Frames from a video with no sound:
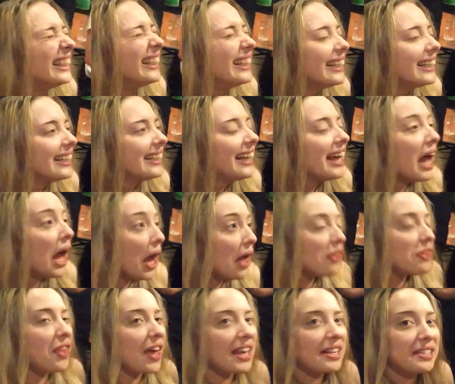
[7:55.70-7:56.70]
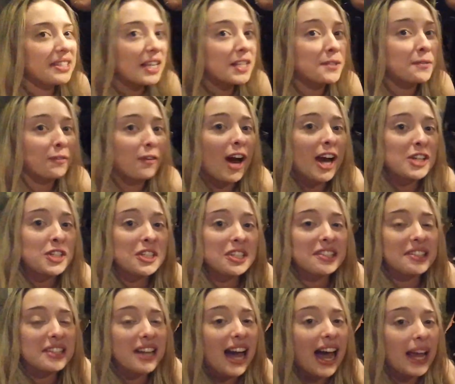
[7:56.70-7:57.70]
This is Fresh
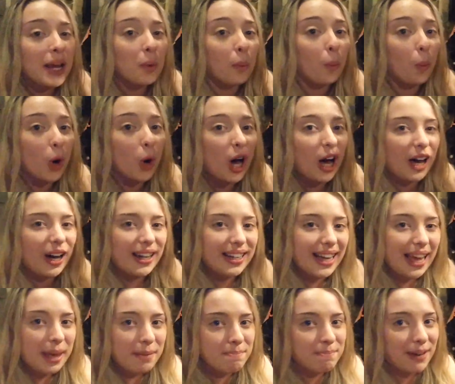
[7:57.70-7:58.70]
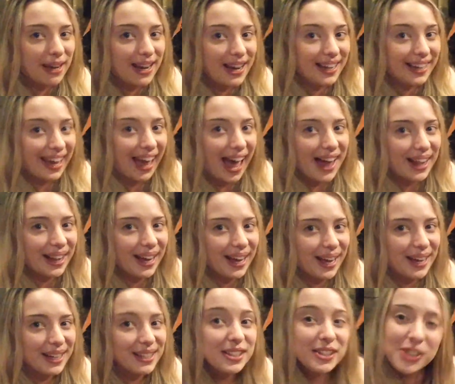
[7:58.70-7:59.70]
as Night 1 in Bea Keller,